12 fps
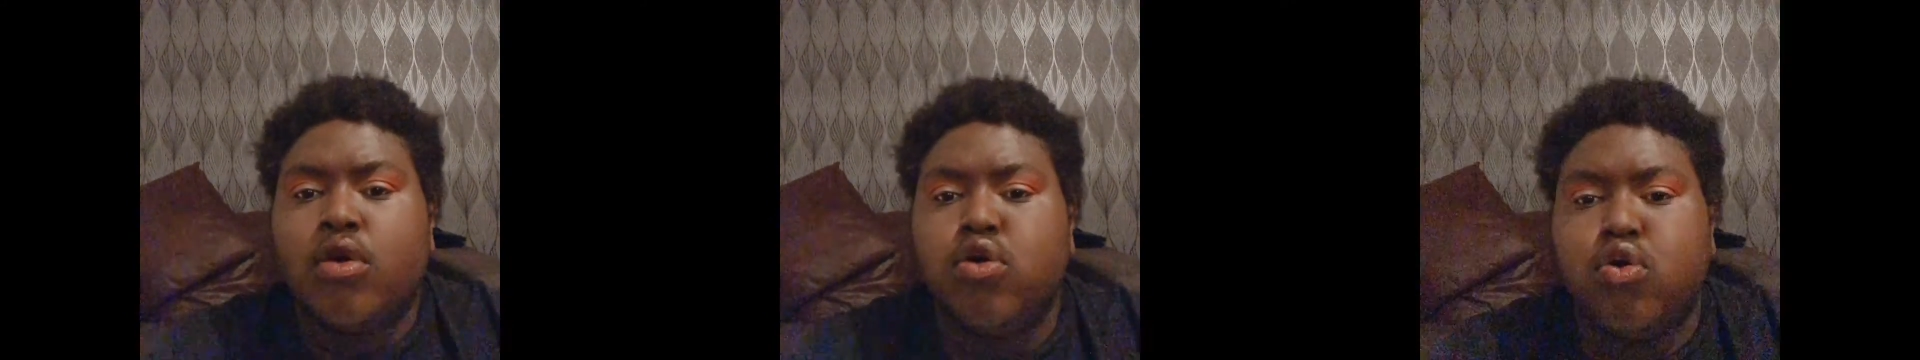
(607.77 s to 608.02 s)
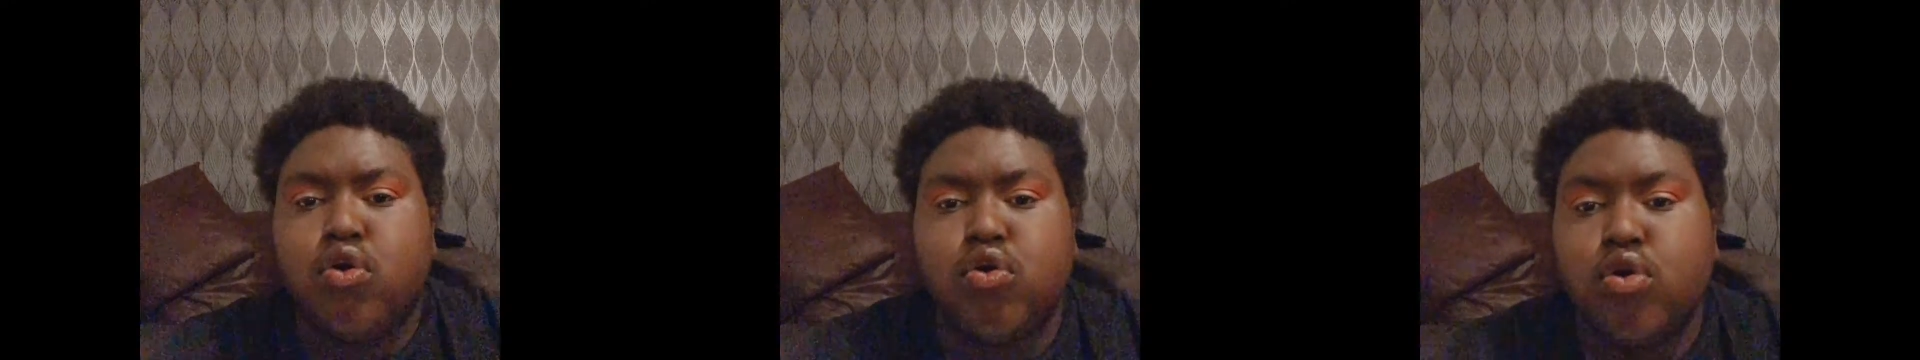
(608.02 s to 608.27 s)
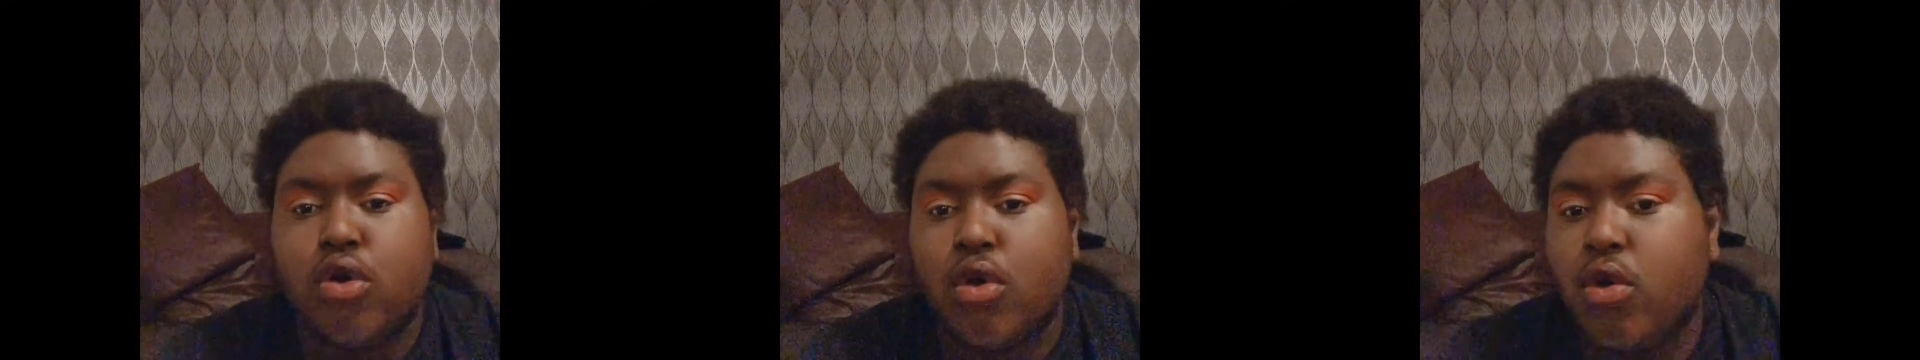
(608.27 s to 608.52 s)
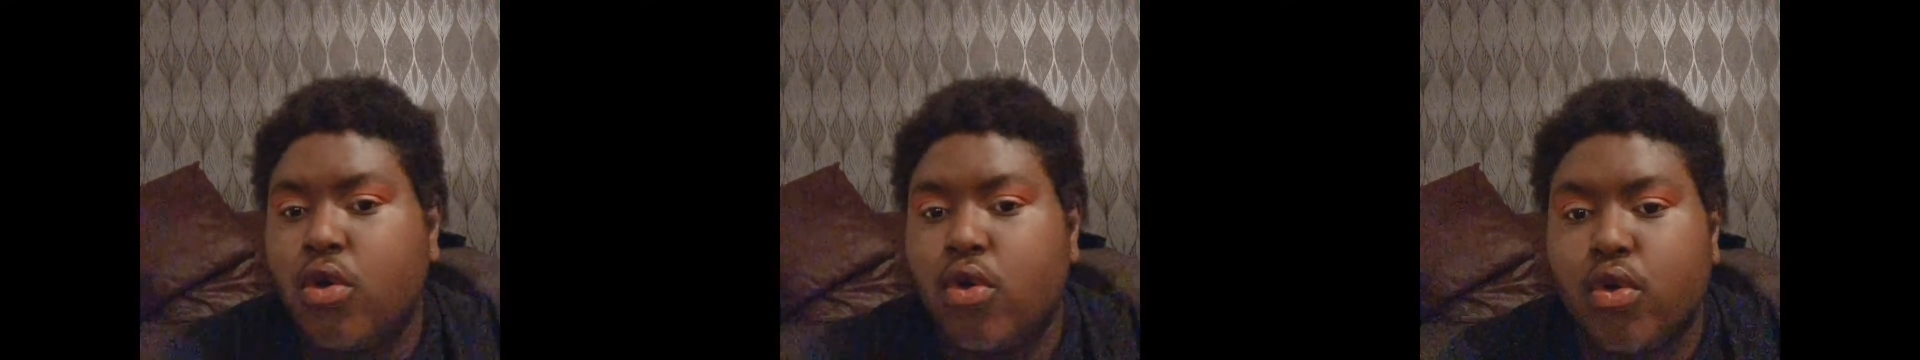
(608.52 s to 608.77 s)

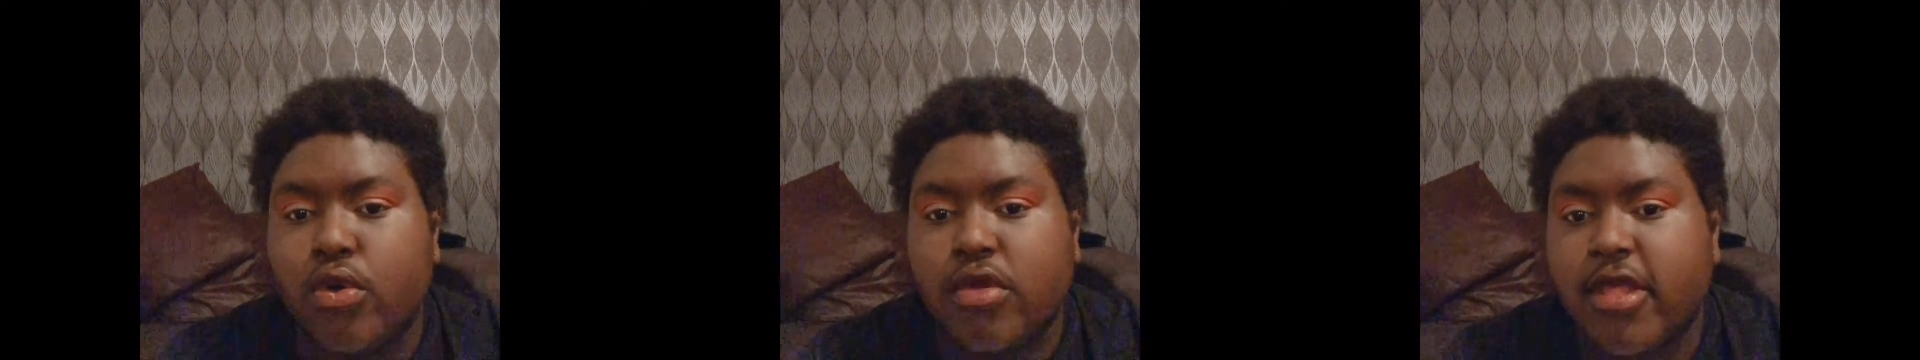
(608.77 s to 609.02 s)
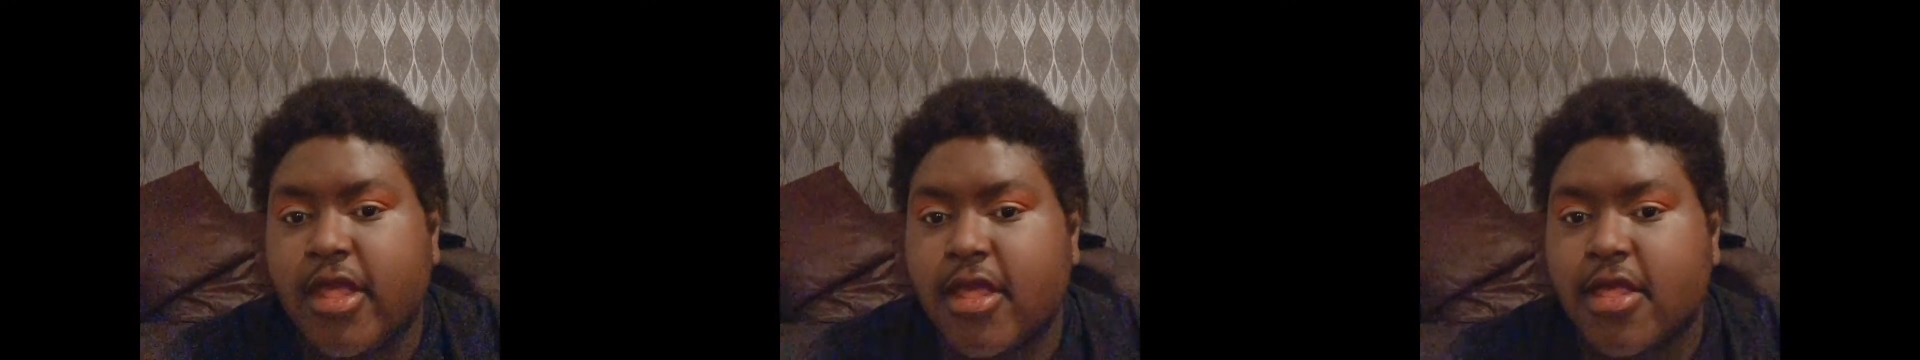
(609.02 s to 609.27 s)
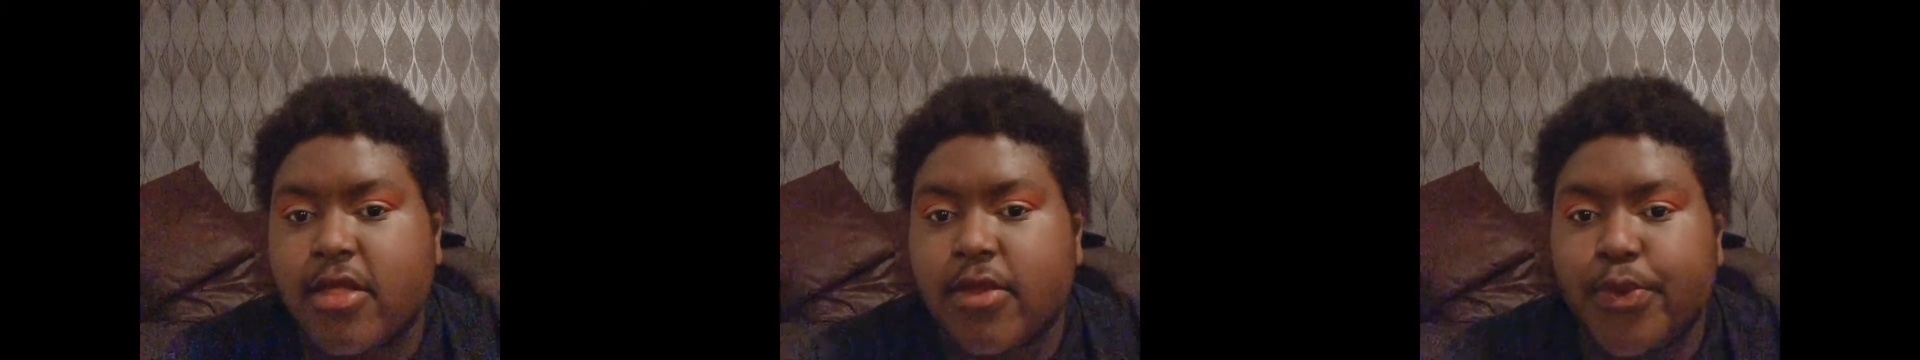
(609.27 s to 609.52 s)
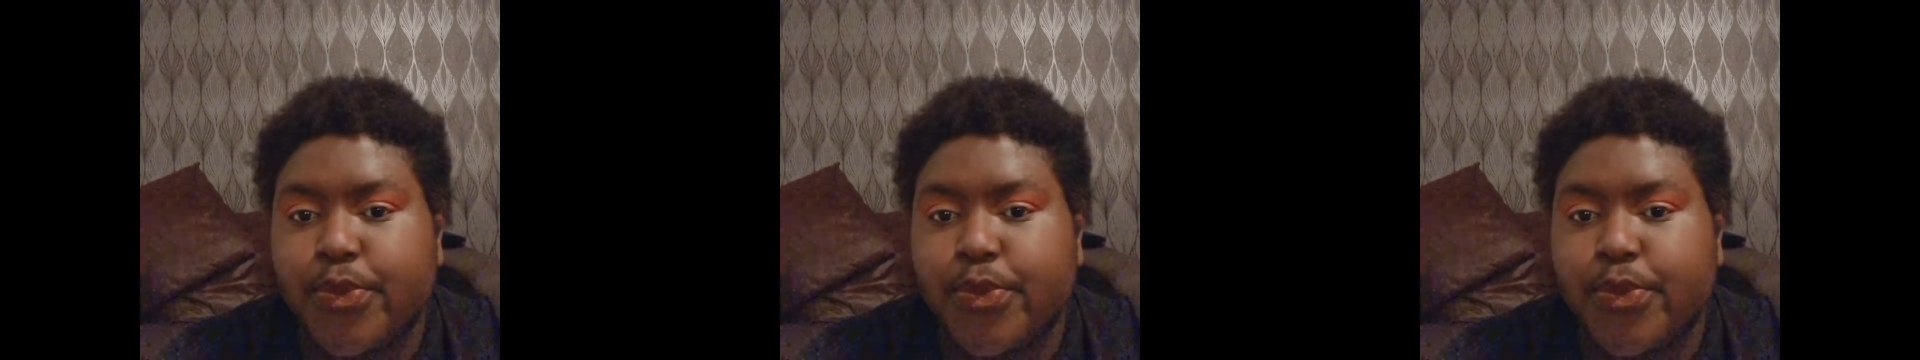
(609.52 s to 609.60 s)
Oh, sis.